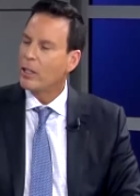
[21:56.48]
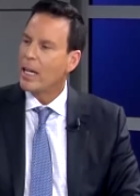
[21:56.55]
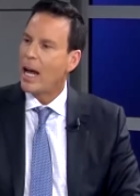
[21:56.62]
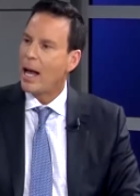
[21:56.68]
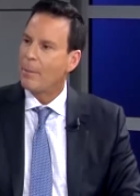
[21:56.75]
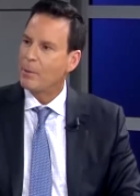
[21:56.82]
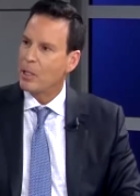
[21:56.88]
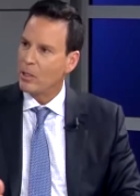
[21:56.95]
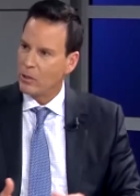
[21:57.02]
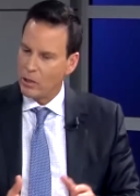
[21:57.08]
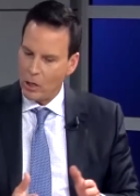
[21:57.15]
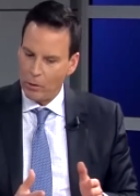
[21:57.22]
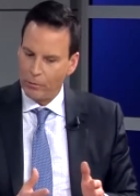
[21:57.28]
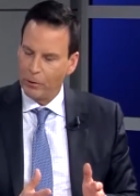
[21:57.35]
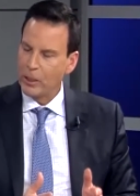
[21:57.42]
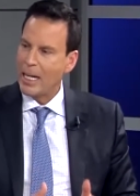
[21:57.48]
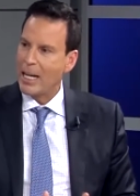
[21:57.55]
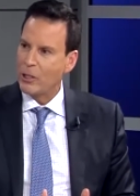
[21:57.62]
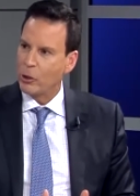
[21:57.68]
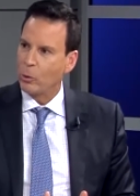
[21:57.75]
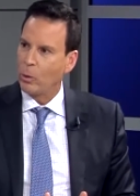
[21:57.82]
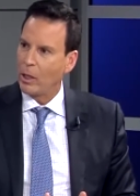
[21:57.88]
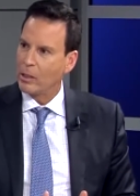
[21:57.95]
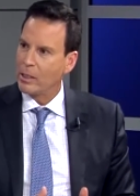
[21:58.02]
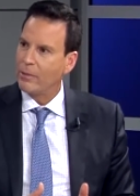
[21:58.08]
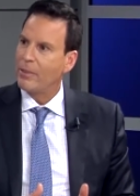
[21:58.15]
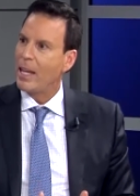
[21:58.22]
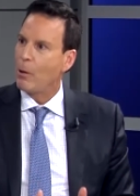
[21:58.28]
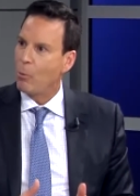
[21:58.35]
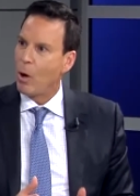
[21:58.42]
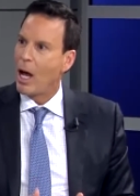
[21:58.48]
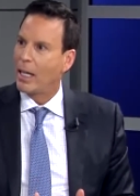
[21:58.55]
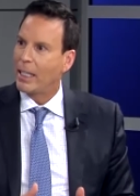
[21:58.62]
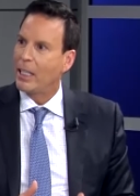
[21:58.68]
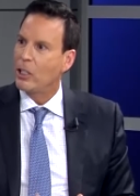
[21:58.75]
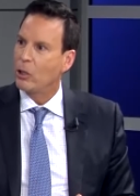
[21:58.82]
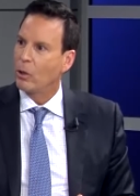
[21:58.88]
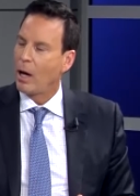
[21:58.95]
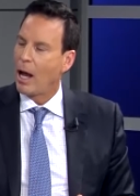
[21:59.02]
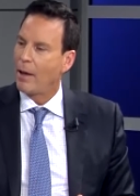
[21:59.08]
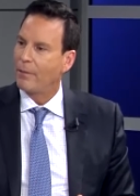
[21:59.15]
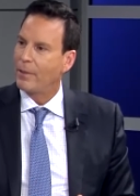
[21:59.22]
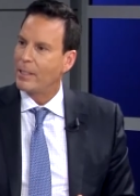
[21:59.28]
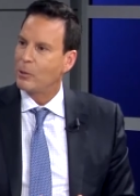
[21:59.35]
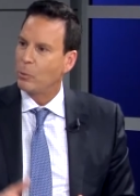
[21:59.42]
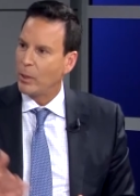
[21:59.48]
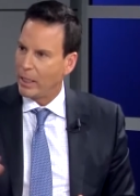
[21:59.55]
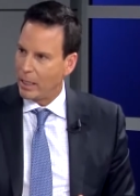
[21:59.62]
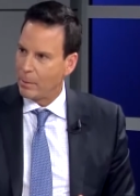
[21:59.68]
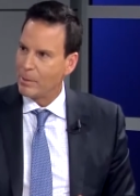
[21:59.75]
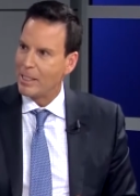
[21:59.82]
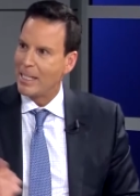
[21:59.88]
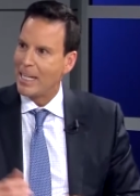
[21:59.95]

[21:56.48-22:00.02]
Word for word: the options though for denture wearers if they walk in your office when it comes to